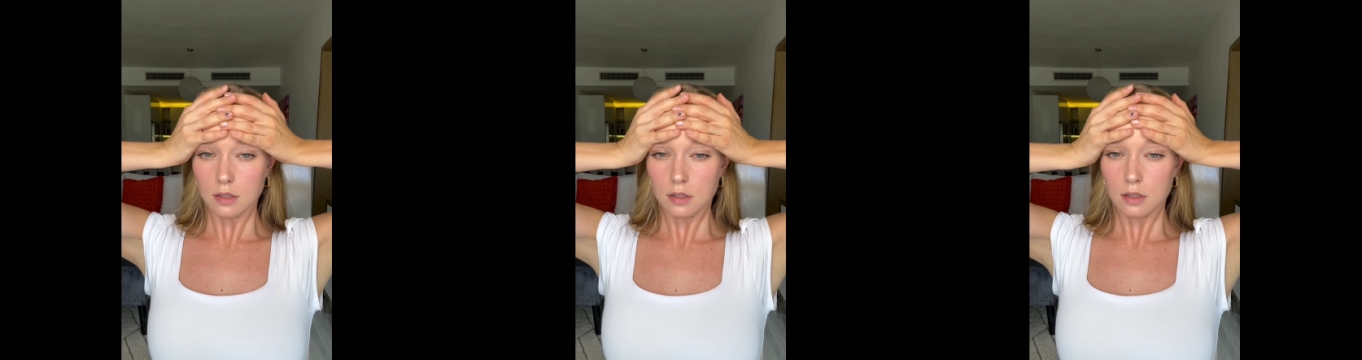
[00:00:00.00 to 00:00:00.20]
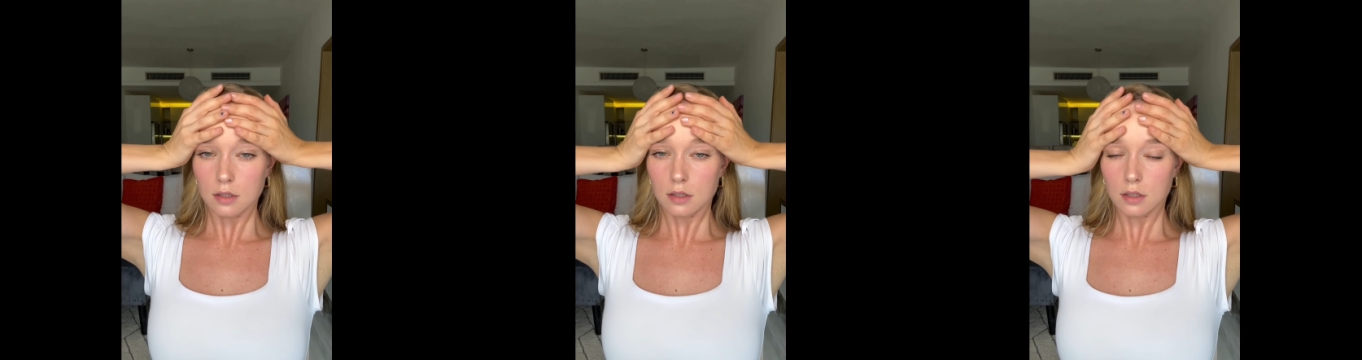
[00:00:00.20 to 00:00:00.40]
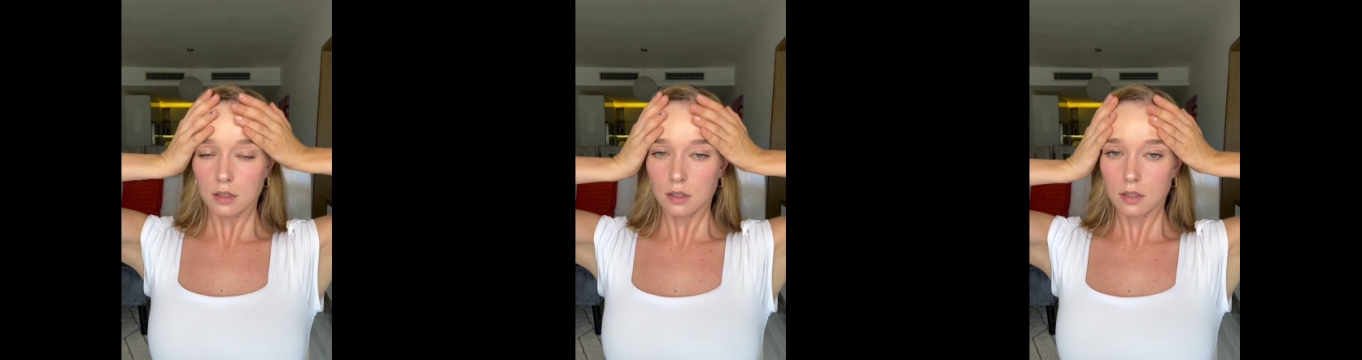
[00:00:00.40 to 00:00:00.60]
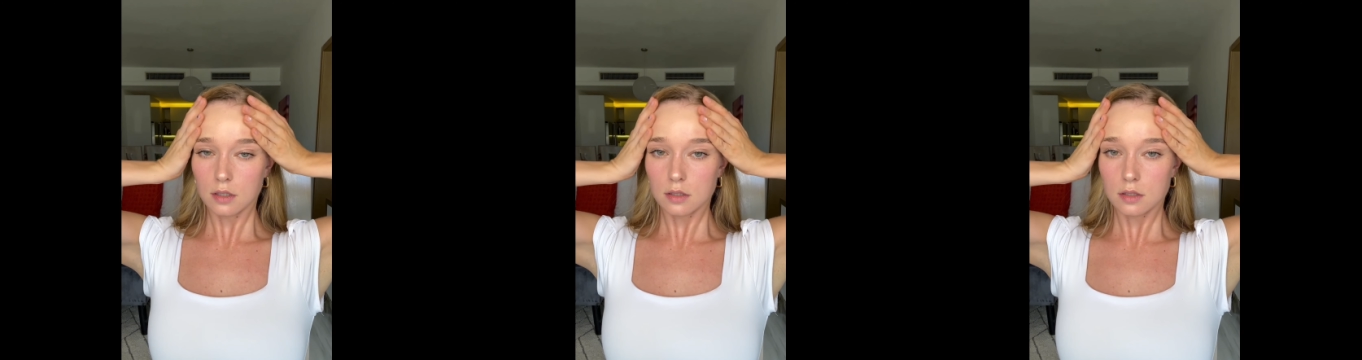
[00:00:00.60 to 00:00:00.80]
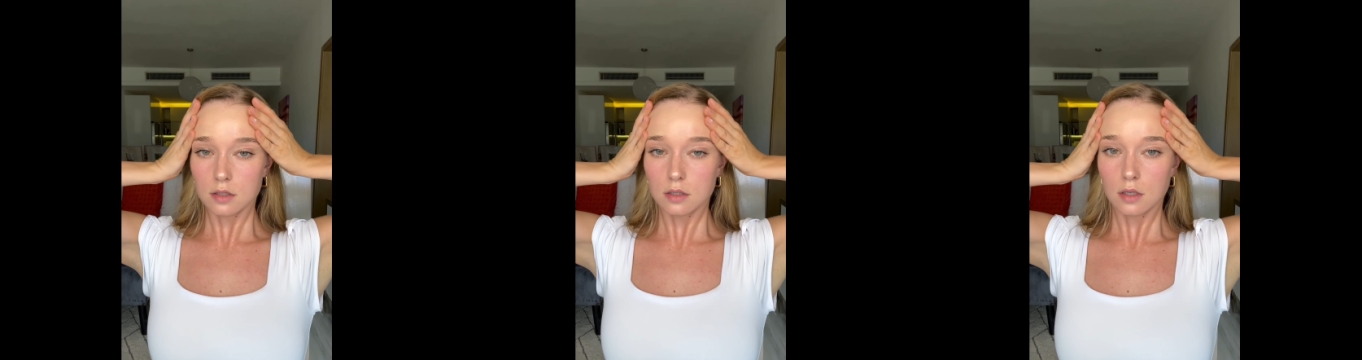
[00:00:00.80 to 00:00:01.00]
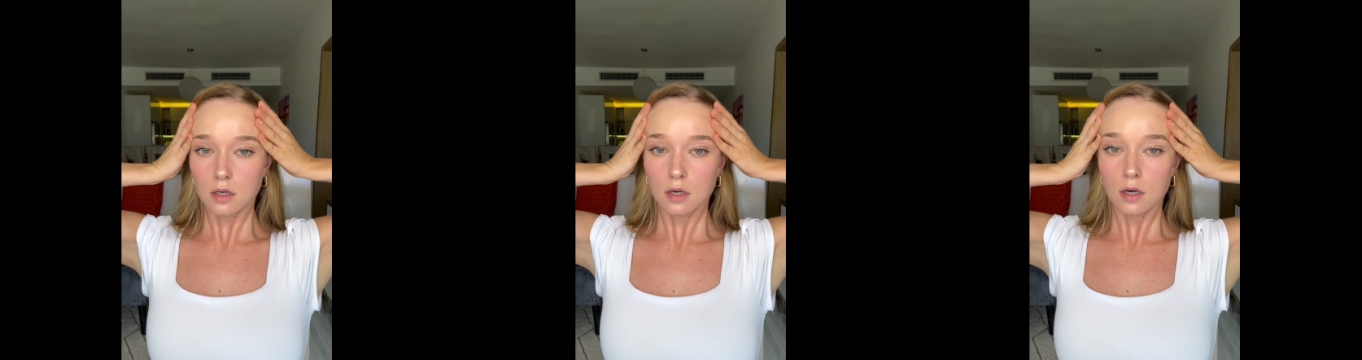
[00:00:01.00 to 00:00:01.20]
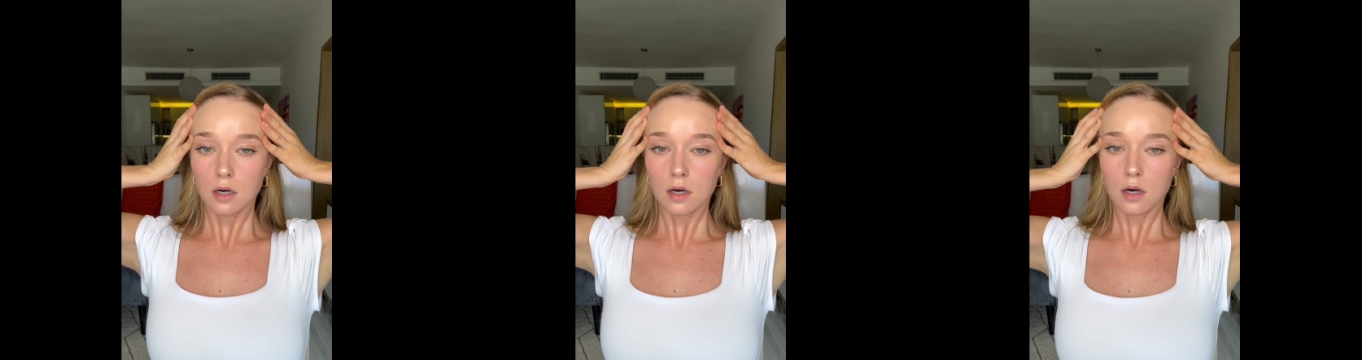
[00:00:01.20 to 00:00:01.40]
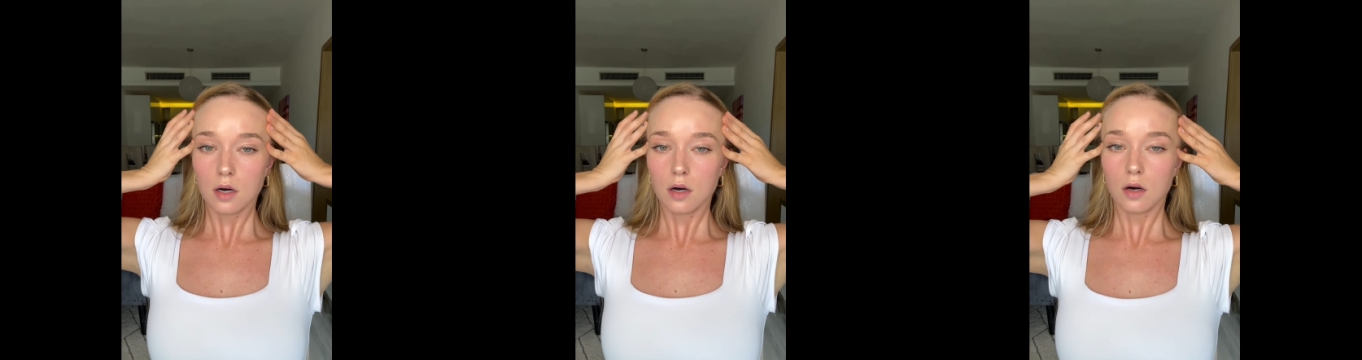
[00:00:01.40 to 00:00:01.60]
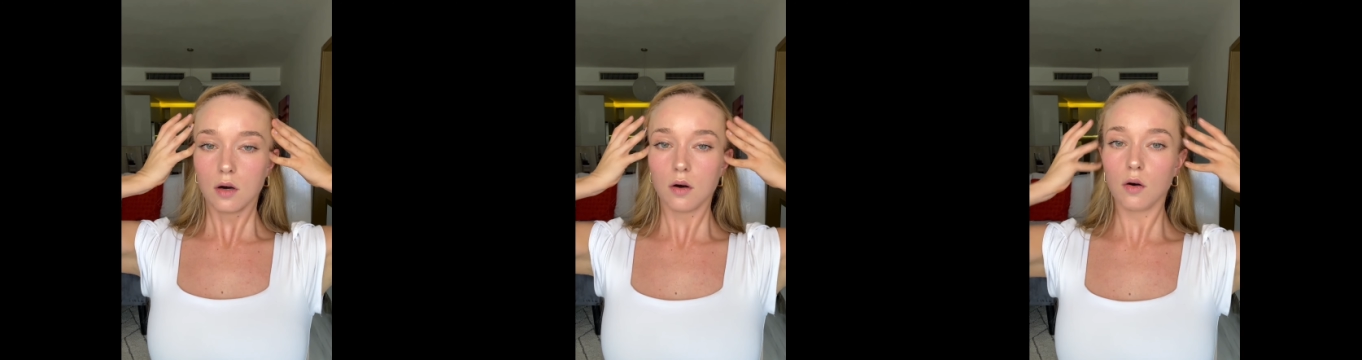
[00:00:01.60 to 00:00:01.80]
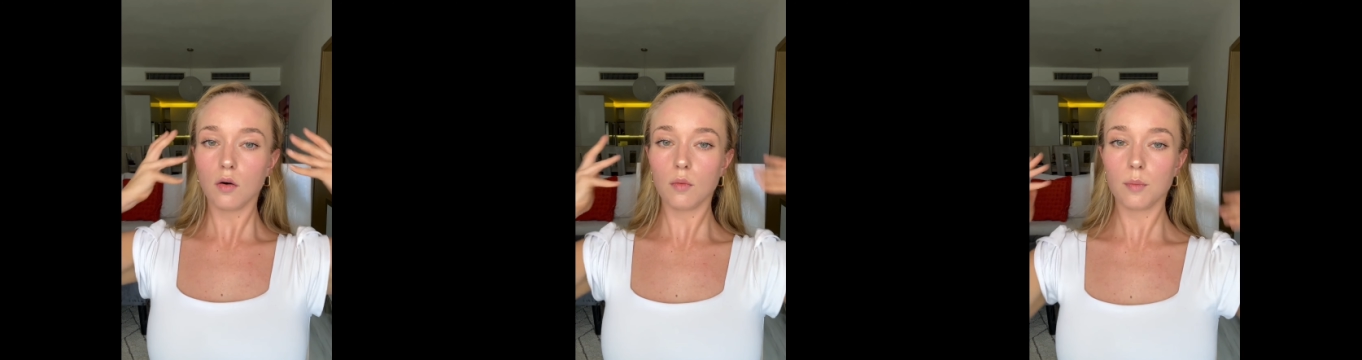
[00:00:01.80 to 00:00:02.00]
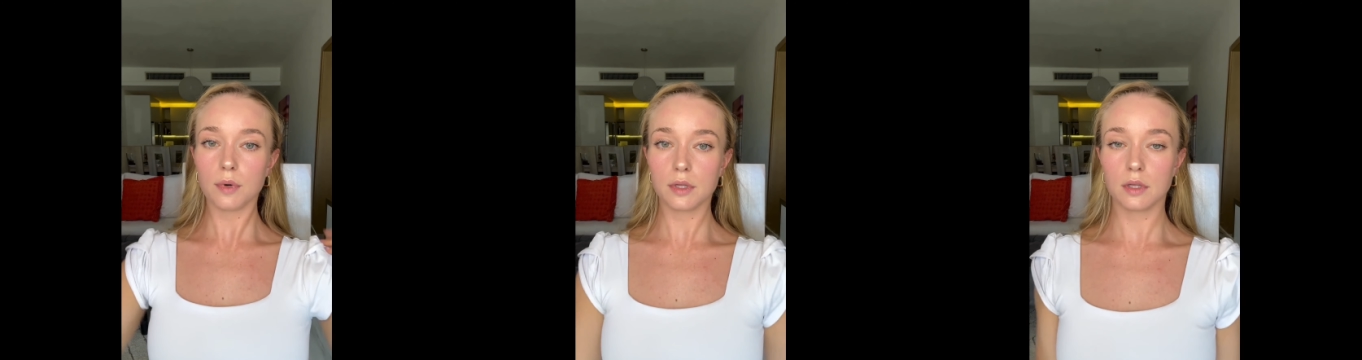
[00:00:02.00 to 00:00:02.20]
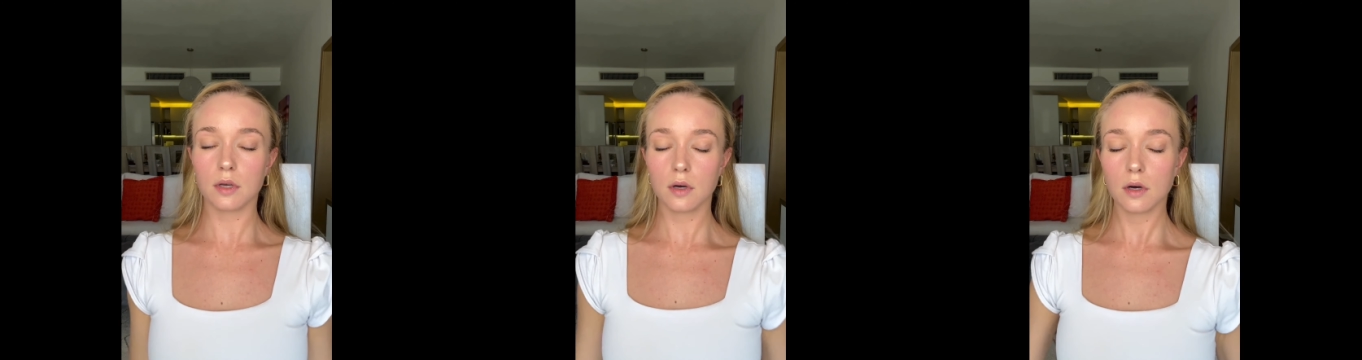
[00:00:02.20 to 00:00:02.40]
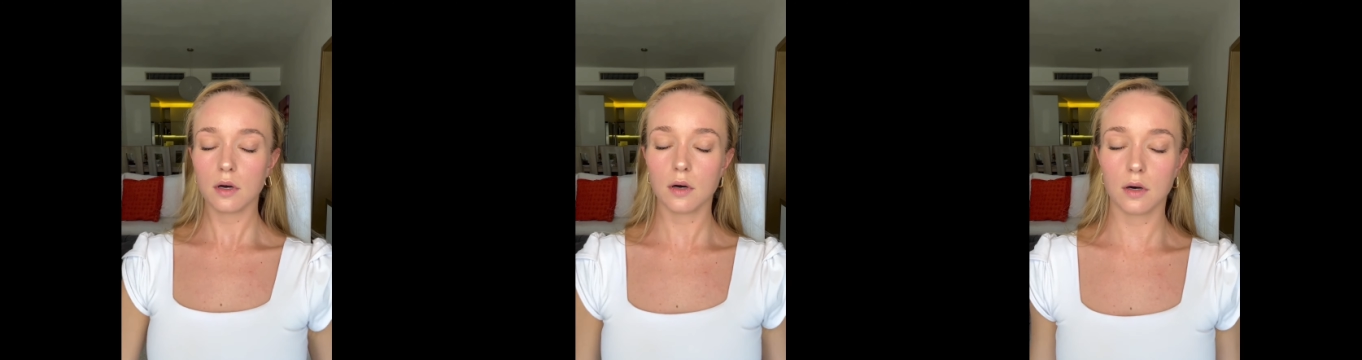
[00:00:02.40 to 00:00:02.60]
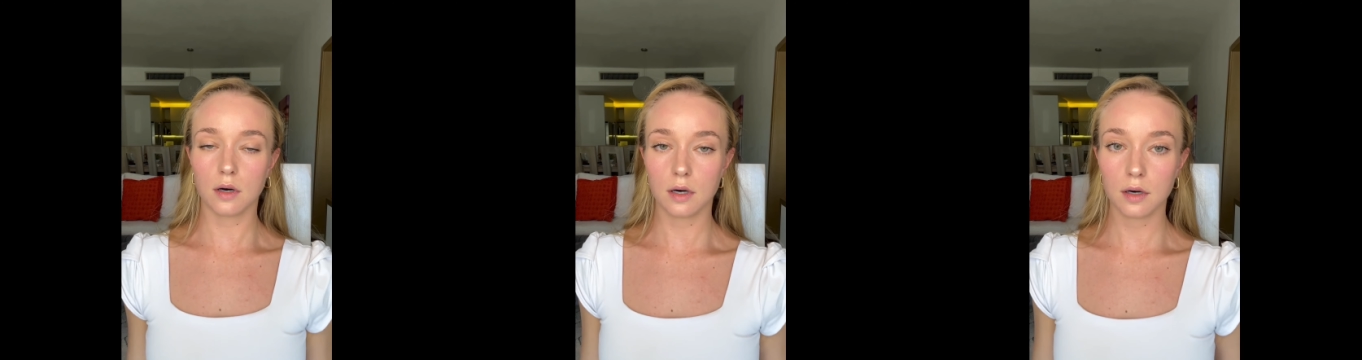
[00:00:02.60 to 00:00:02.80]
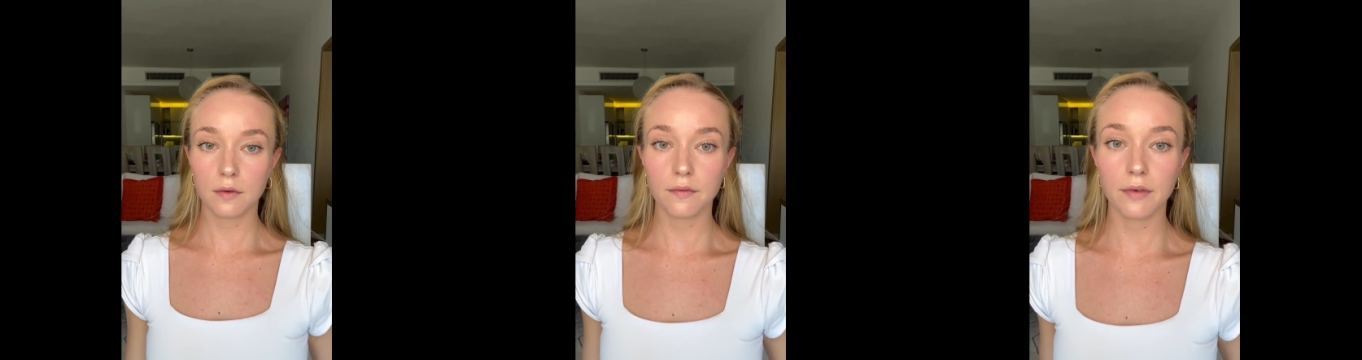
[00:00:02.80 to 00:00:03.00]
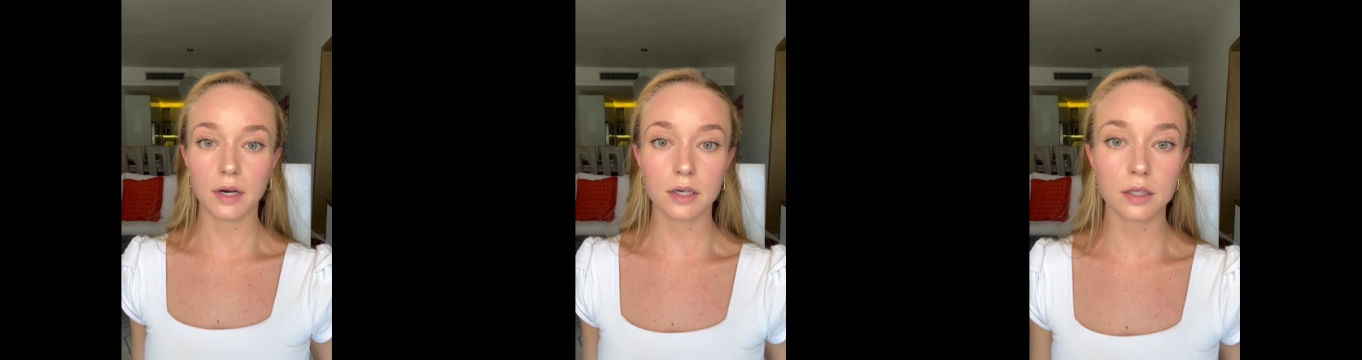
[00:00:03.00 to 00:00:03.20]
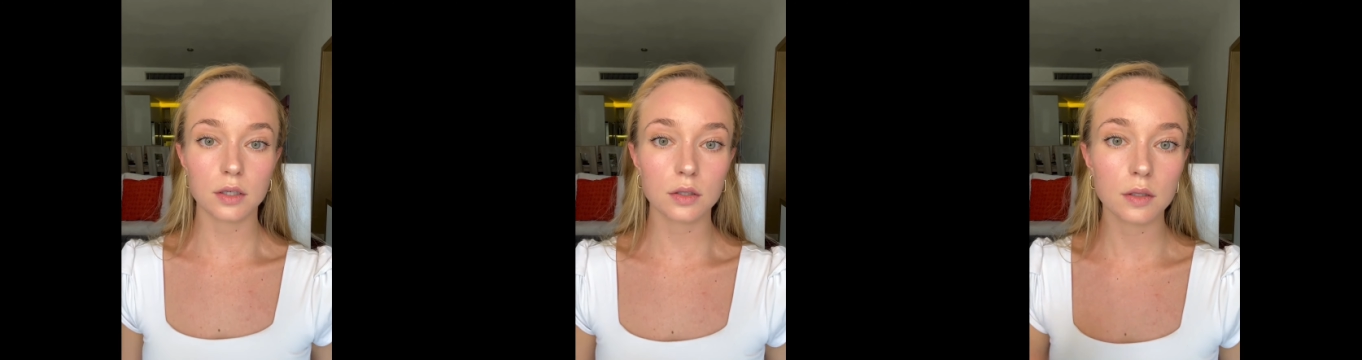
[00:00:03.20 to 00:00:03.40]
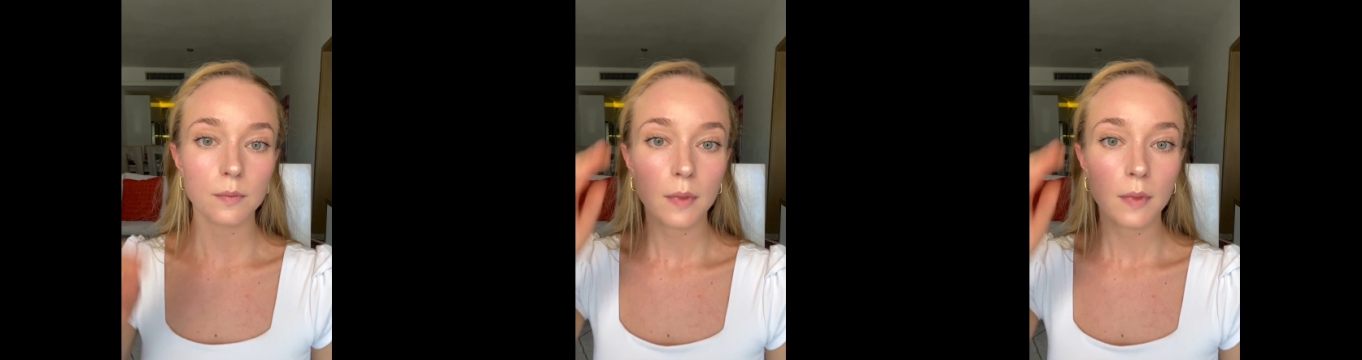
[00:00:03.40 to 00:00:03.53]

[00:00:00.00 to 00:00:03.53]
and the hands open. Oh, very good.